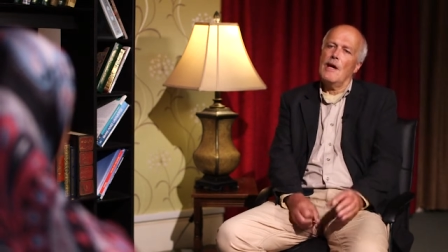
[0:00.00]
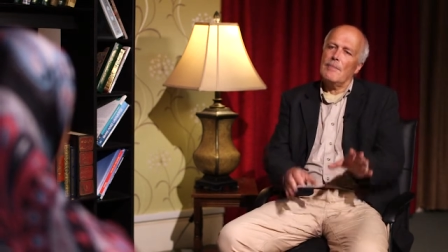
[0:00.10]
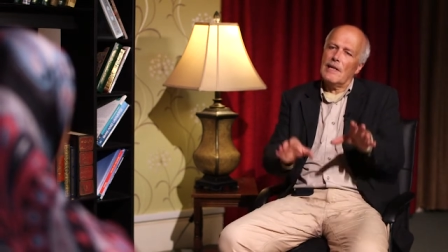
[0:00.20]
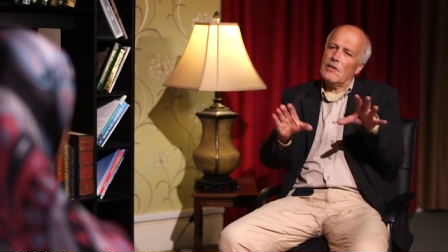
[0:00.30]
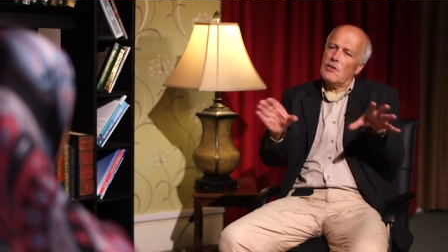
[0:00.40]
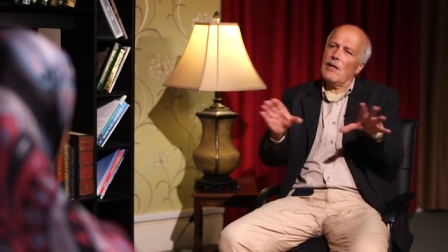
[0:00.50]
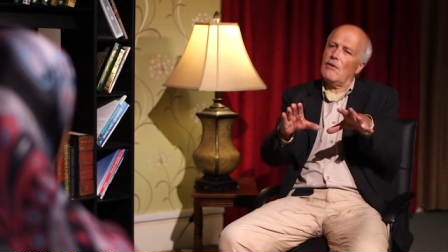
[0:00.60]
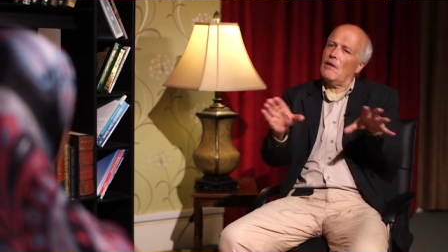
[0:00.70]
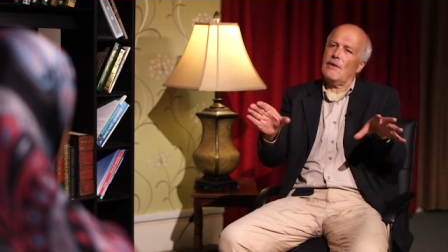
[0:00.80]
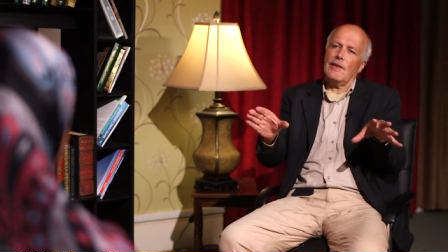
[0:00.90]
But in
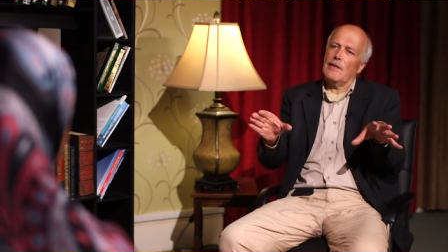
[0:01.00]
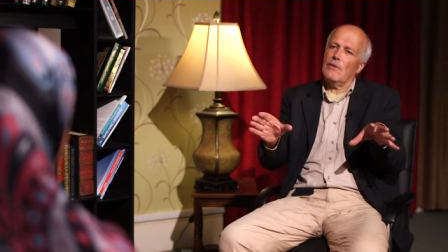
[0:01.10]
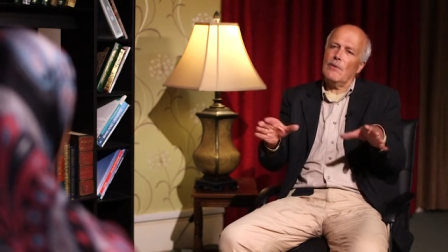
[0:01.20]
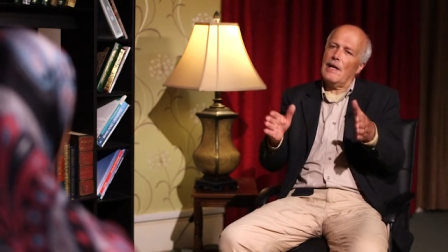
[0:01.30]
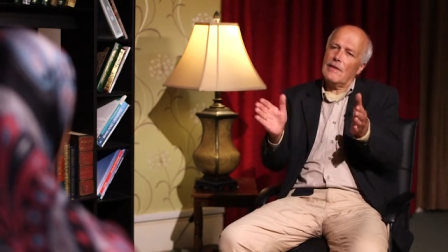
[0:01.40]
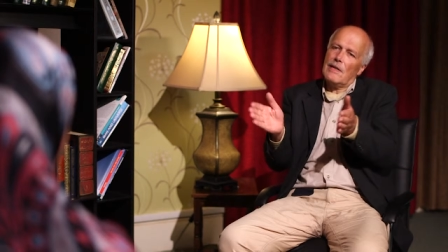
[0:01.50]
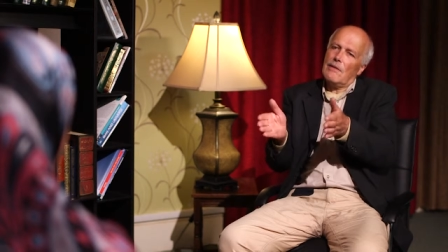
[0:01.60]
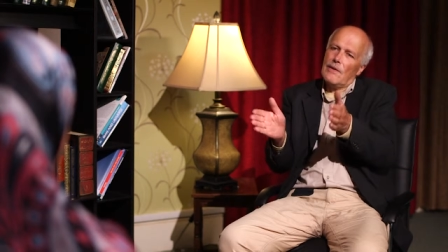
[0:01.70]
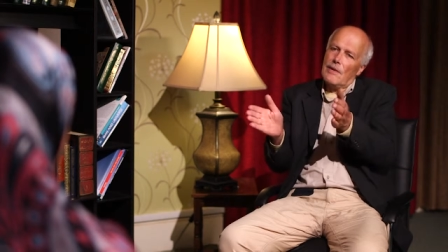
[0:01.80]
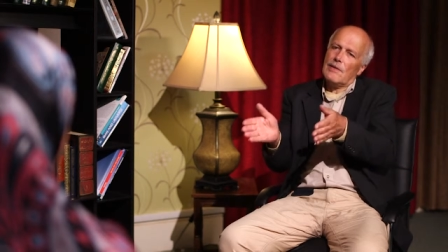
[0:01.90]
general, I think you're right.
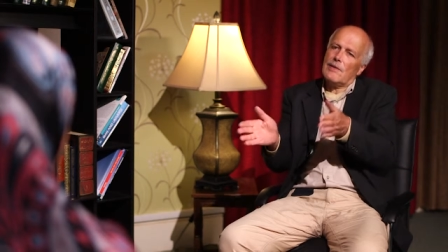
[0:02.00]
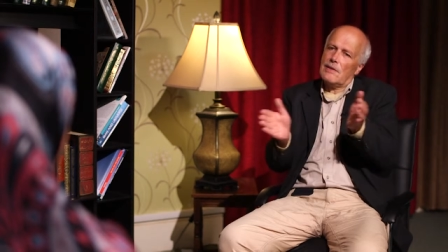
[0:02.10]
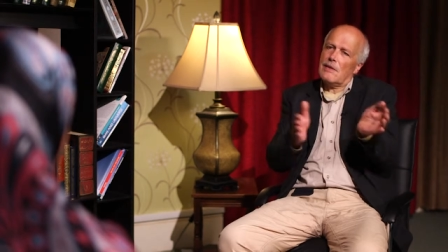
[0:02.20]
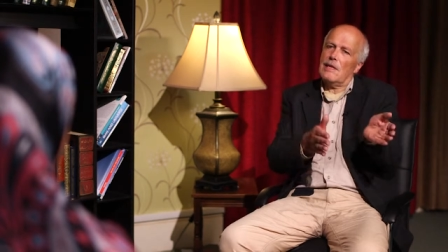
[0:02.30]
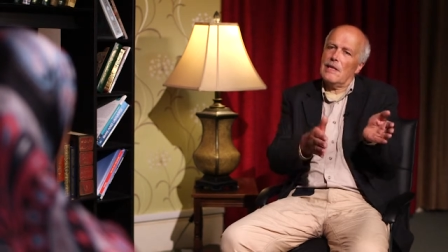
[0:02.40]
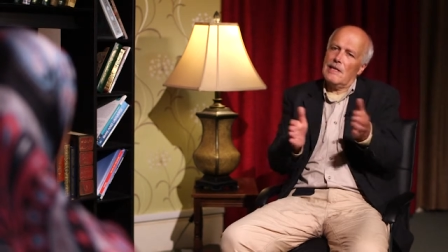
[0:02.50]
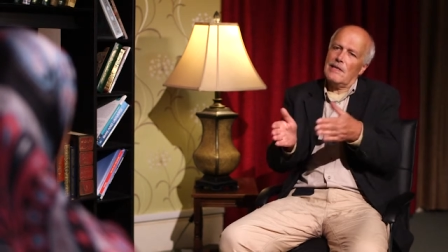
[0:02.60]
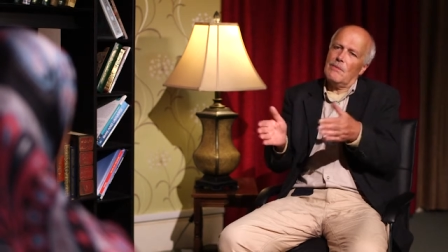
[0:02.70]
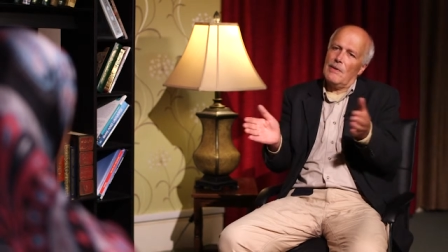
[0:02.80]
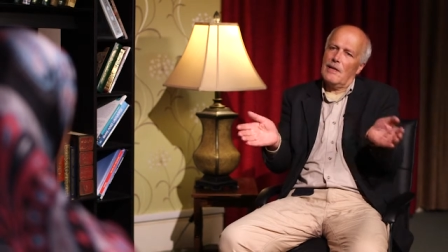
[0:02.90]
There isn't an
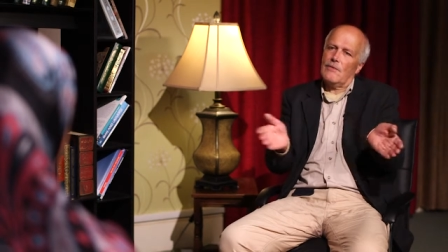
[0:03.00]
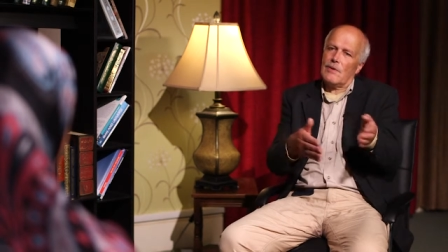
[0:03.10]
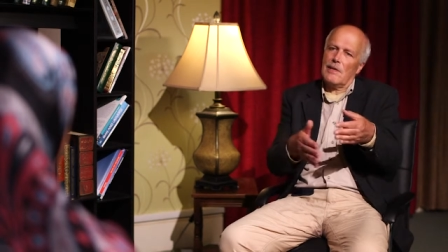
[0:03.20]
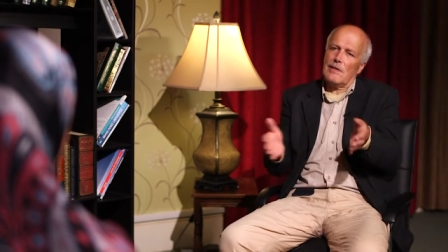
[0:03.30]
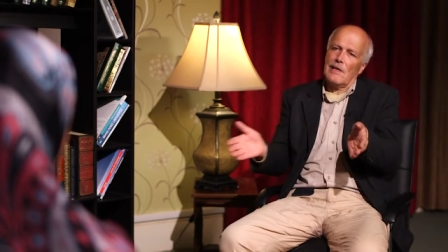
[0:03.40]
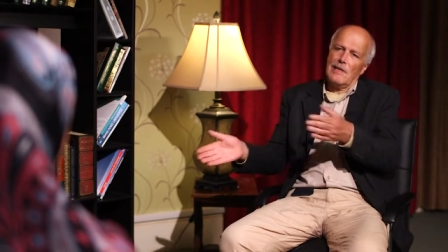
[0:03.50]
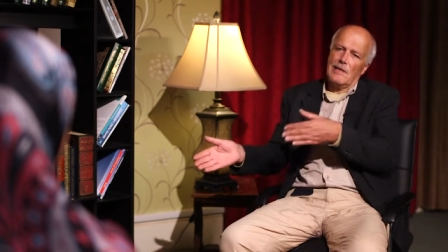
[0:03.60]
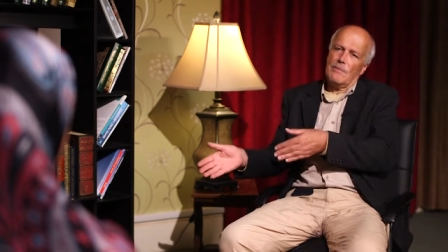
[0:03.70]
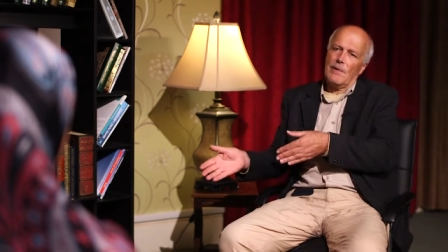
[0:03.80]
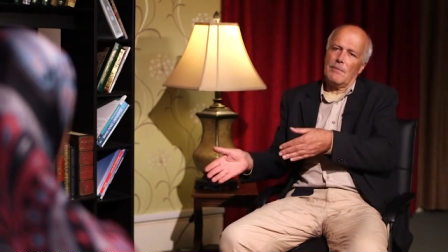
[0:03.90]
easy way of
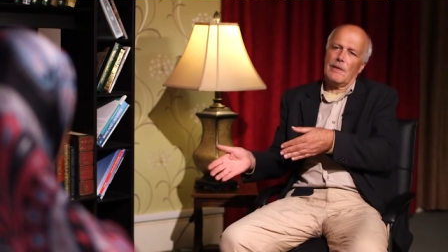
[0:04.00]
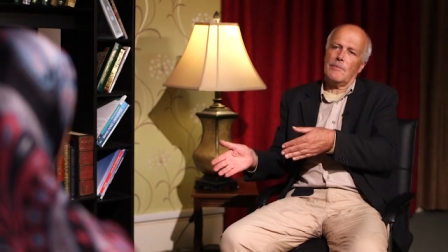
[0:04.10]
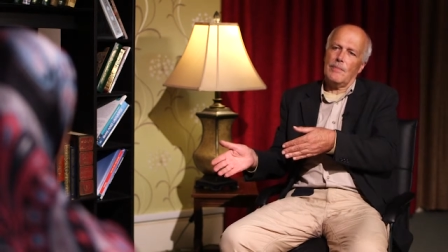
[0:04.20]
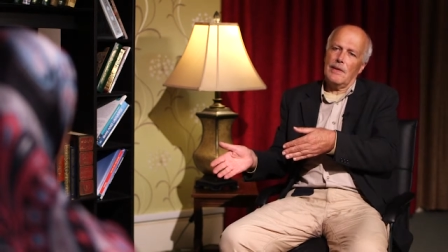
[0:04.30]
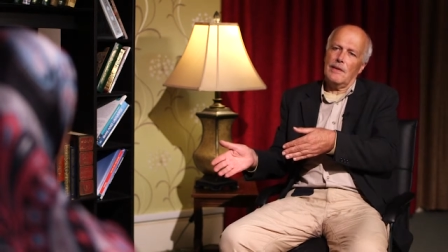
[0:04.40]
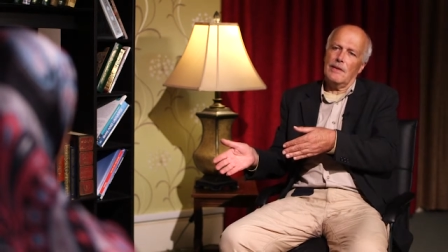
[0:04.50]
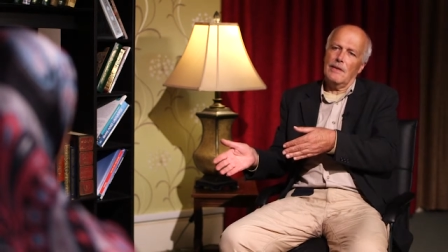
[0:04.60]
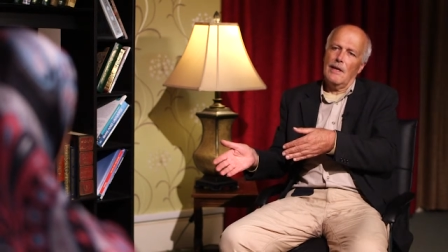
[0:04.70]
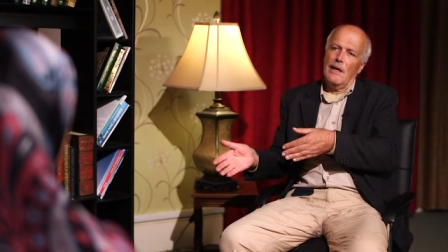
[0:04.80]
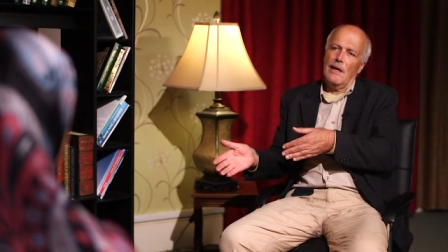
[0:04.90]
translating public
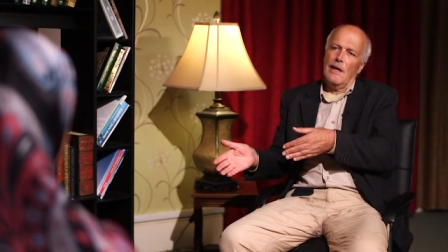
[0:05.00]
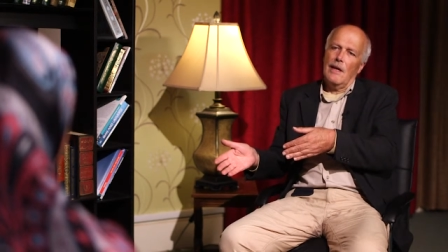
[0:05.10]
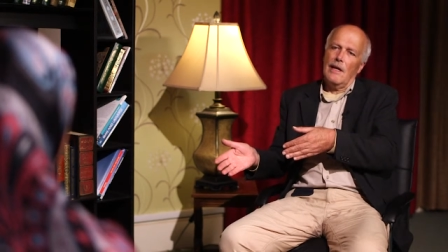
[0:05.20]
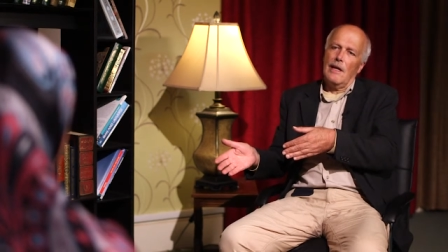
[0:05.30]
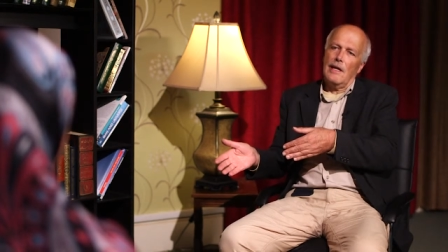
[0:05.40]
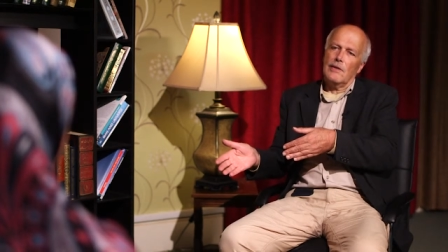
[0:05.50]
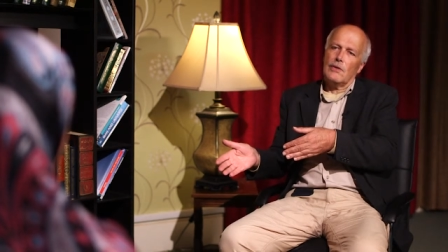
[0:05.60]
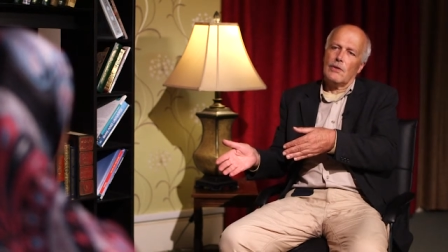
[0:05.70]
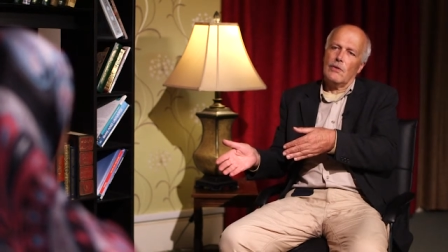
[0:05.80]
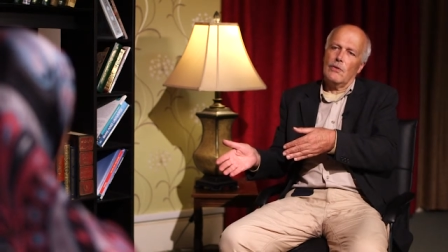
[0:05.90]
opinion
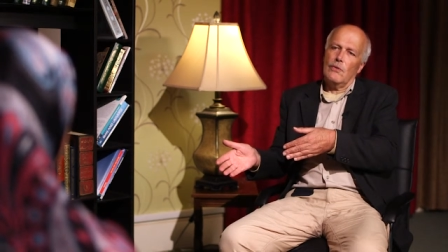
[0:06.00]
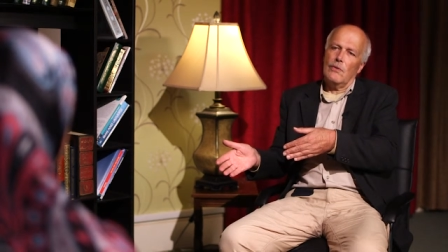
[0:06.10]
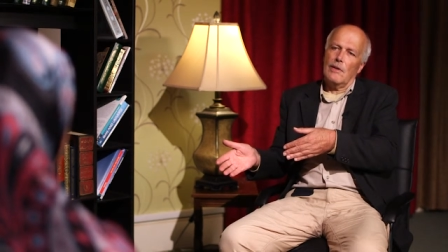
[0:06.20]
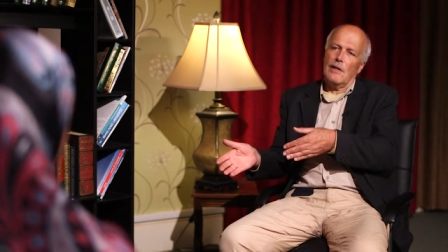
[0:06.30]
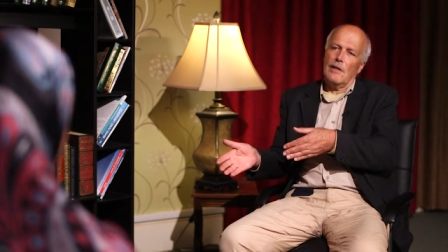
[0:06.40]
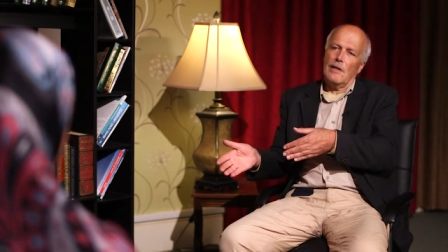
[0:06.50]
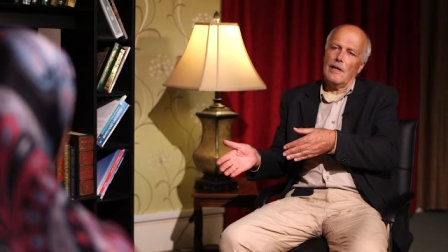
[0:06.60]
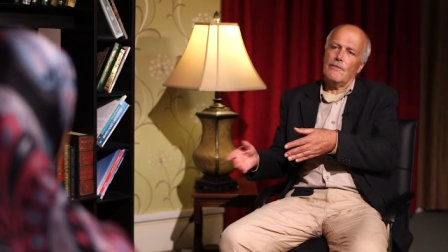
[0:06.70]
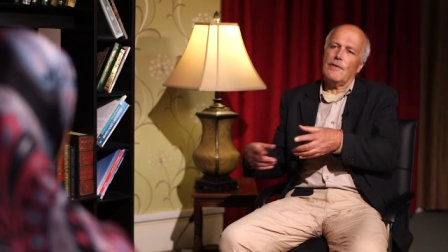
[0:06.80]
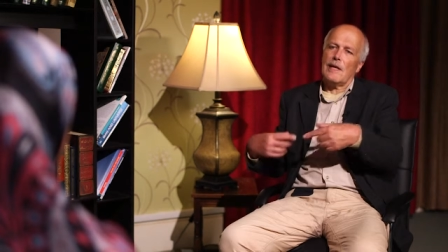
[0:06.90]
into
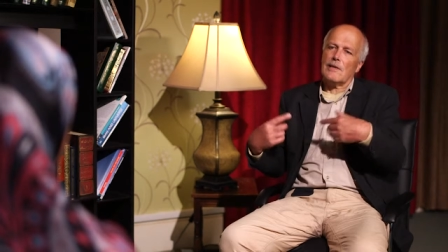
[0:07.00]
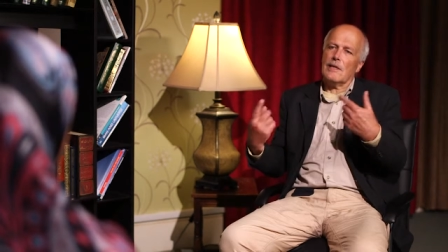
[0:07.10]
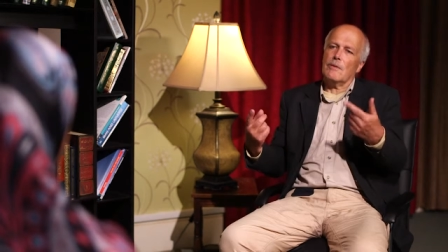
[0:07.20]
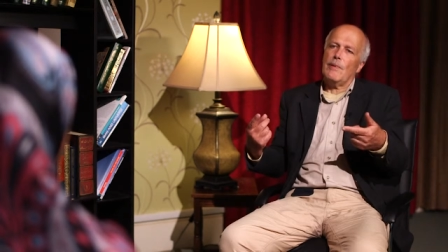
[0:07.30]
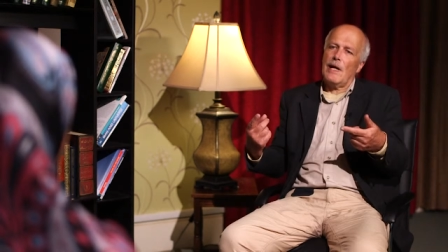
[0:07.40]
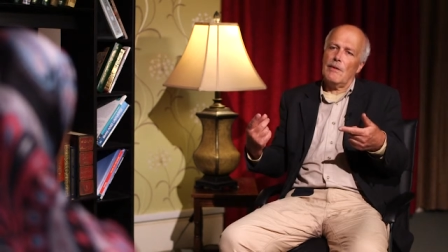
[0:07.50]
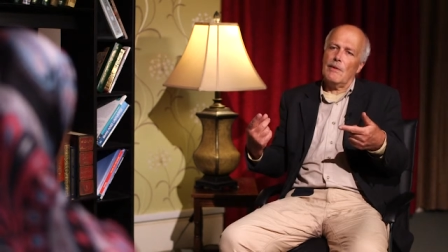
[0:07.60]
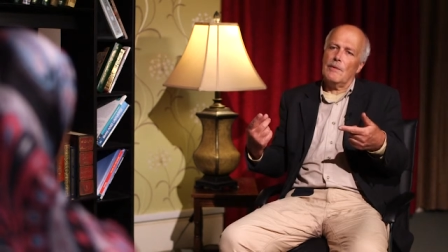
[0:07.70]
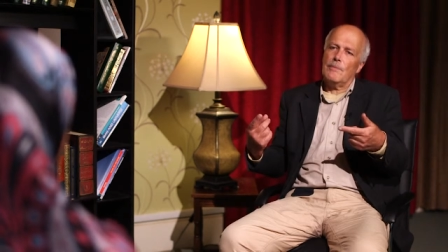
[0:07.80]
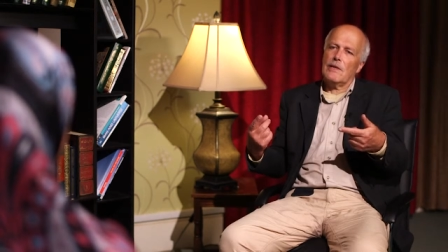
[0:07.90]
affecting
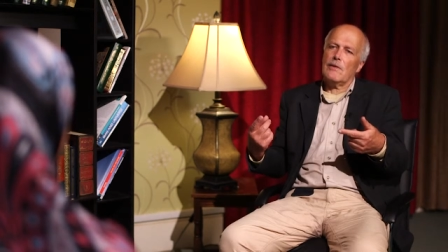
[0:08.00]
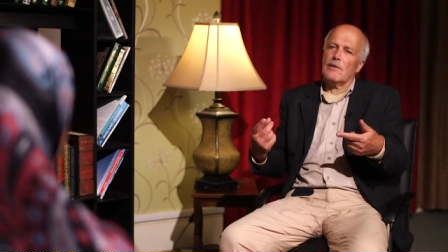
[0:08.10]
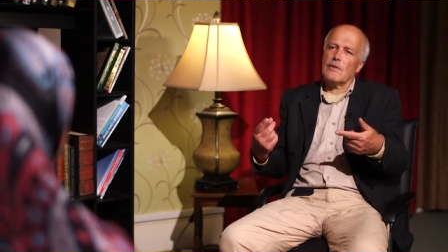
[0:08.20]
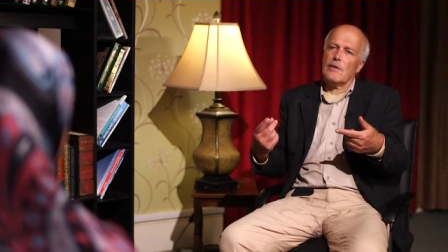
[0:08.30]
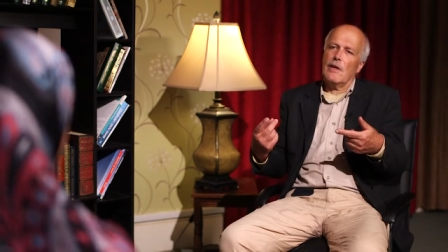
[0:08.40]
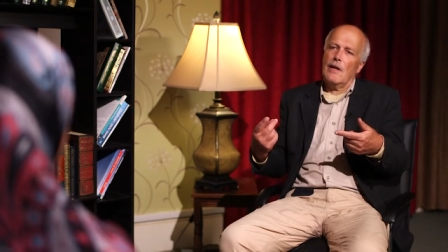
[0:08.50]
power, because,